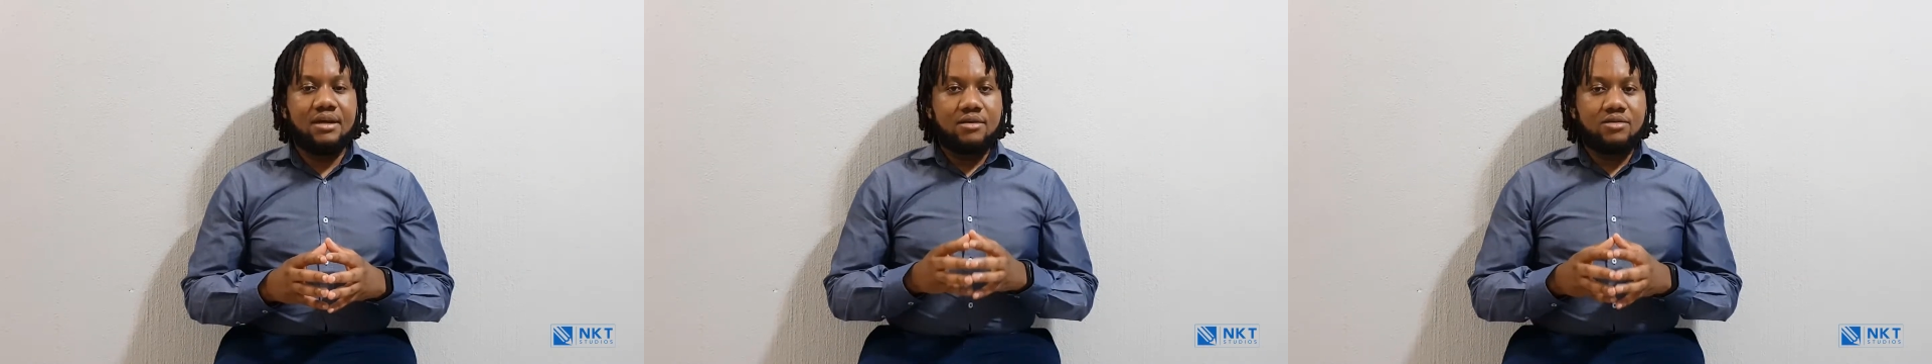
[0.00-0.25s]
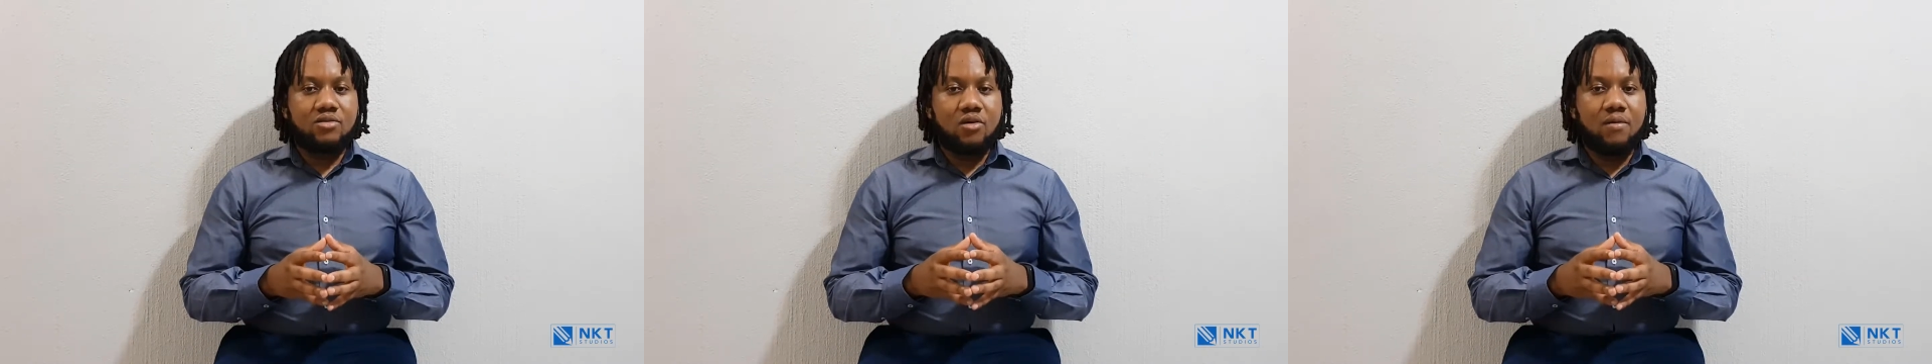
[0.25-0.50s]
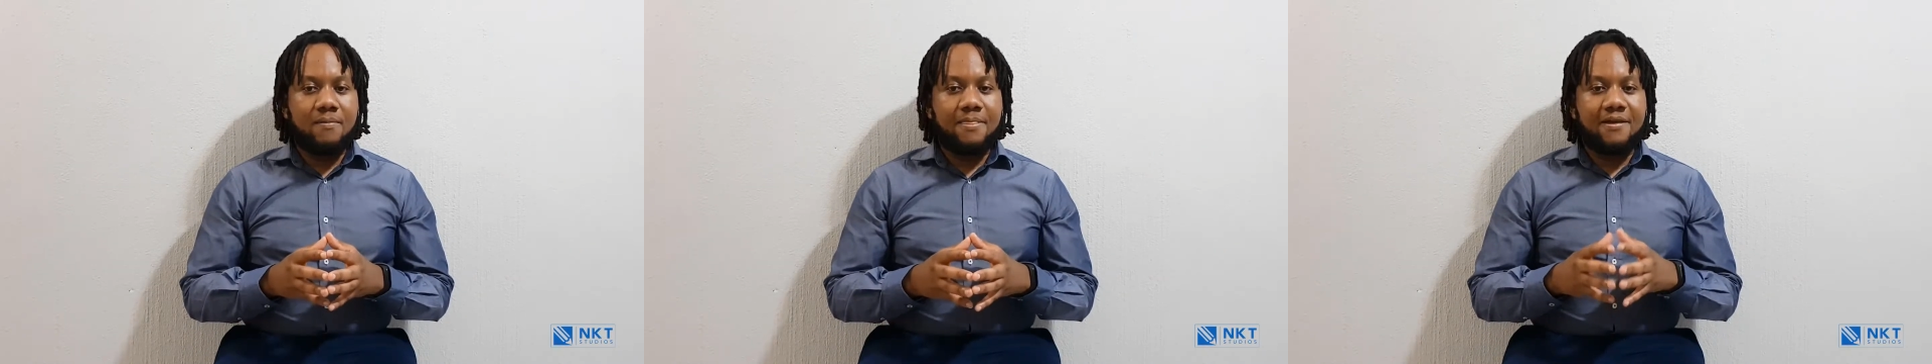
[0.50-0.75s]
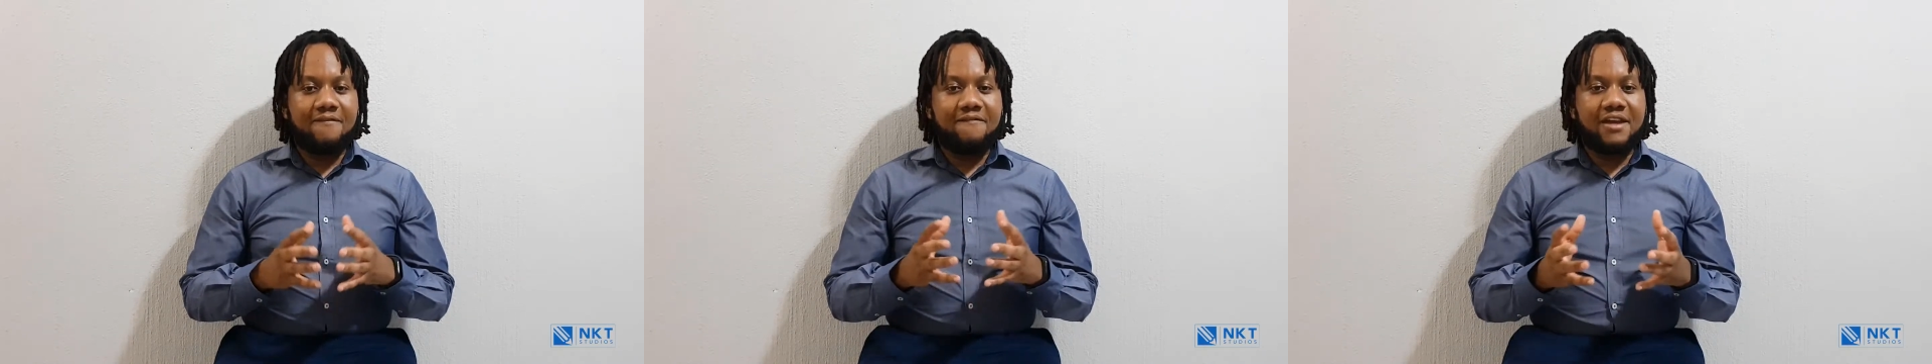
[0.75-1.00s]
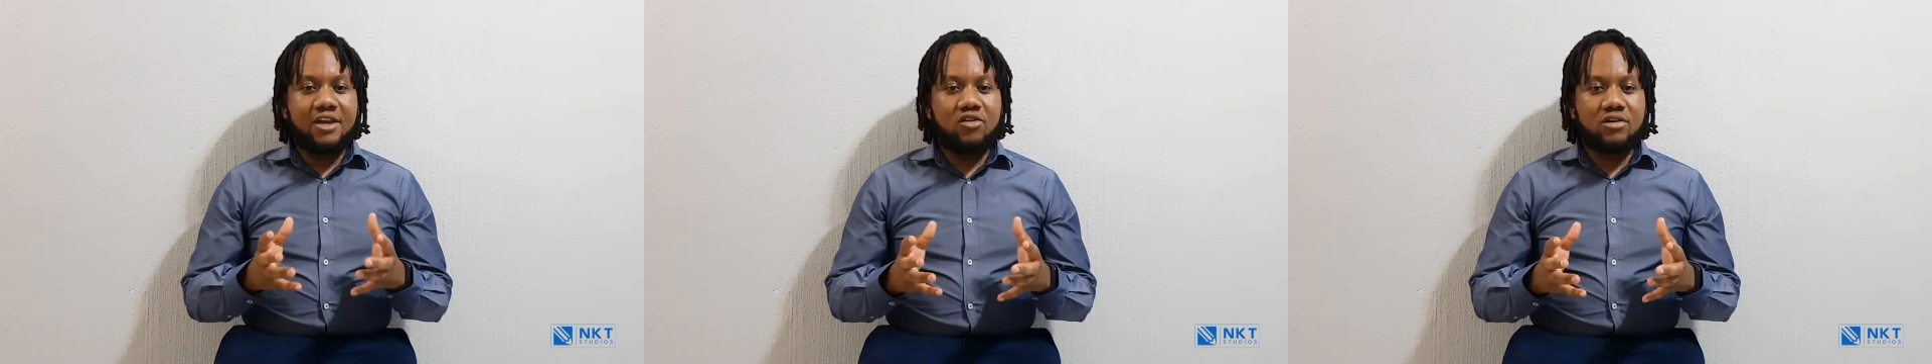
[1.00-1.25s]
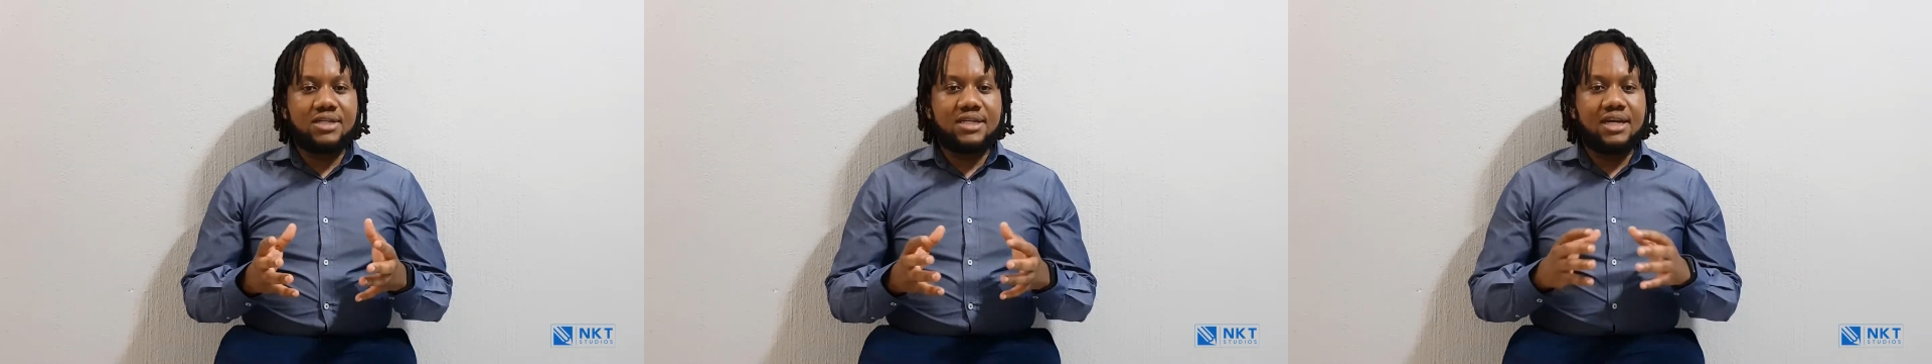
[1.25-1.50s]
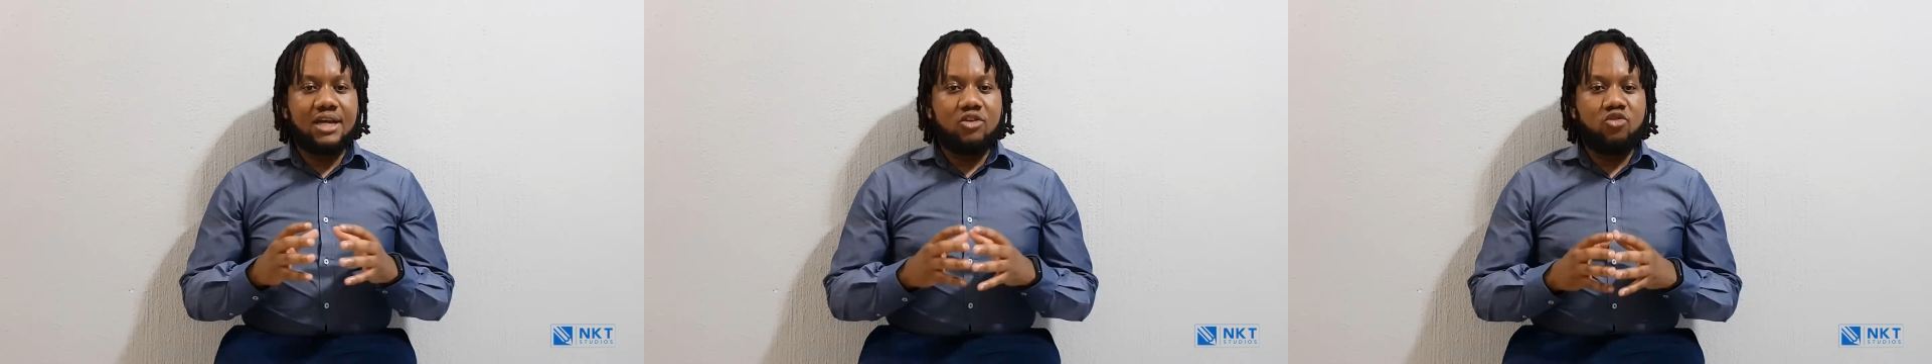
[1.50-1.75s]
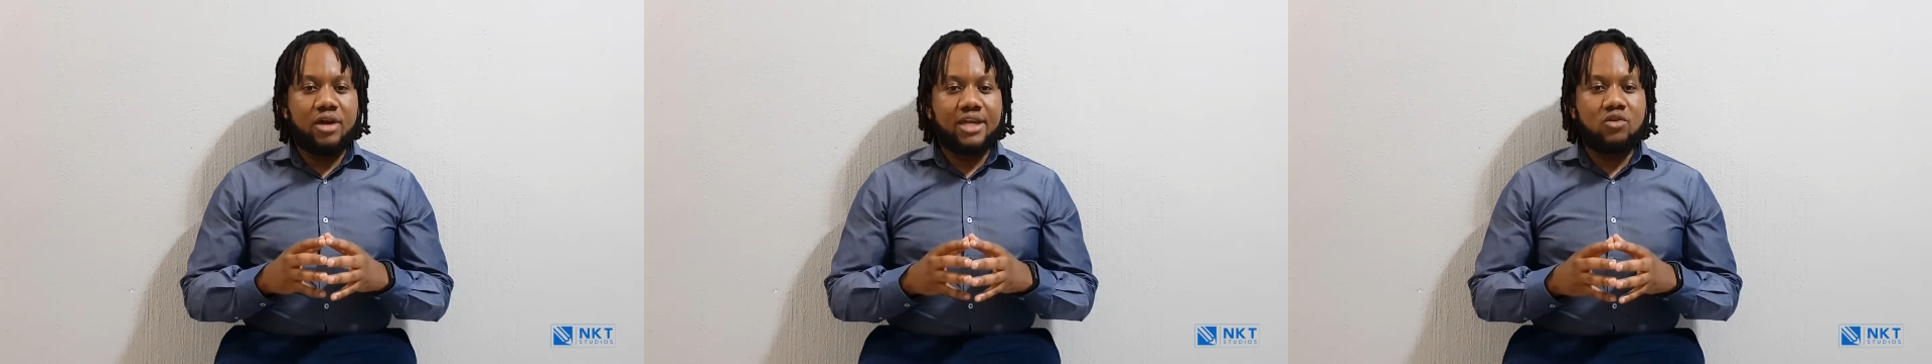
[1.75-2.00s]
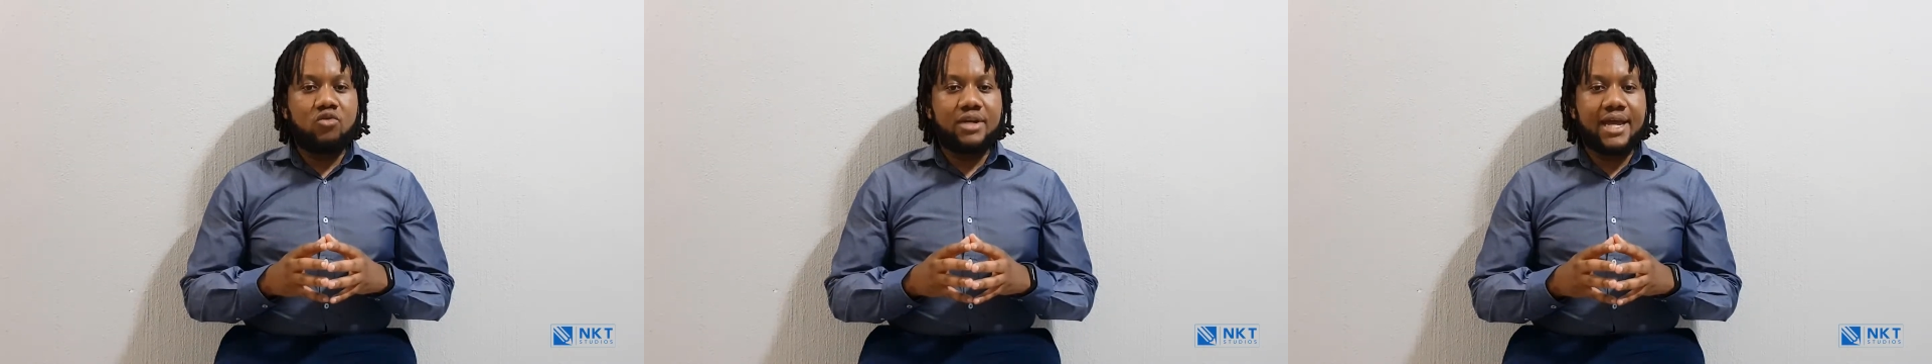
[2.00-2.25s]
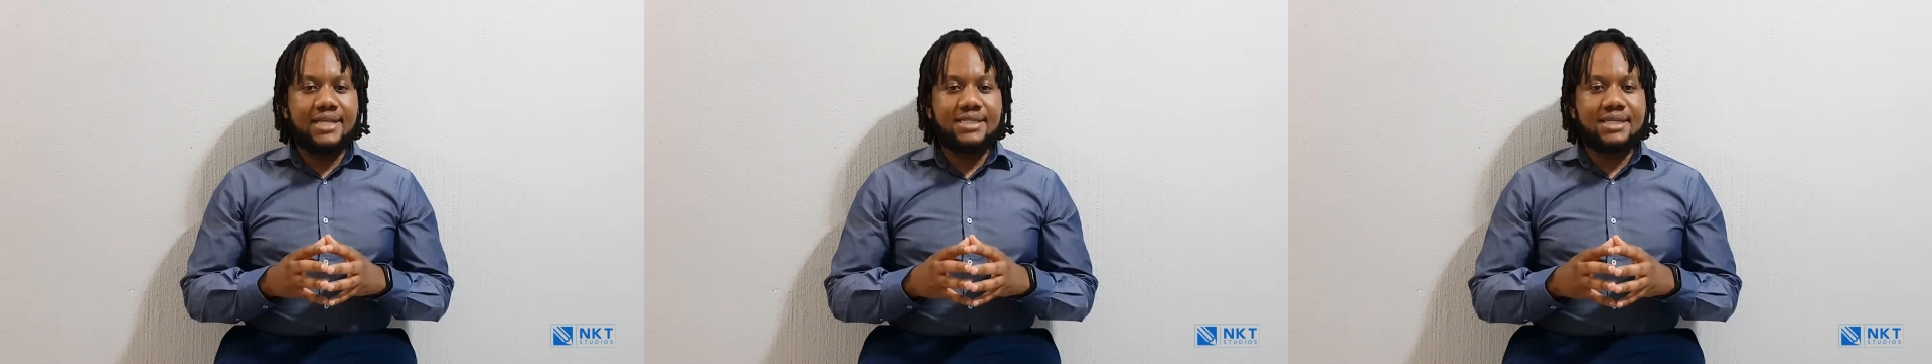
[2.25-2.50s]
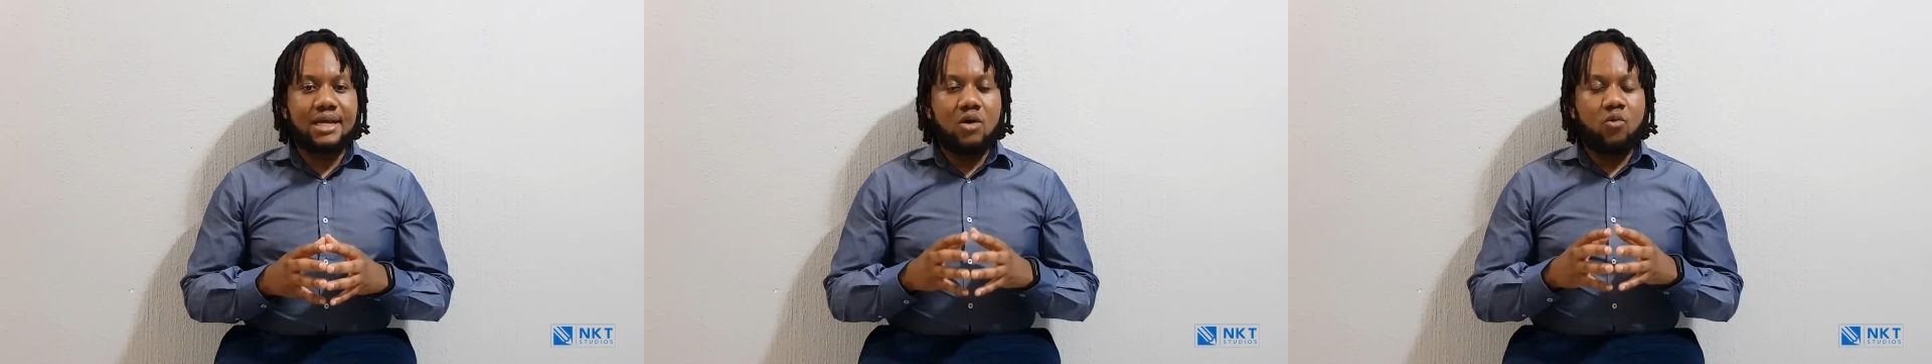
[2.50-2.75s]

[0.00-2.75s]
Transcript: So, fear not, you're in good hands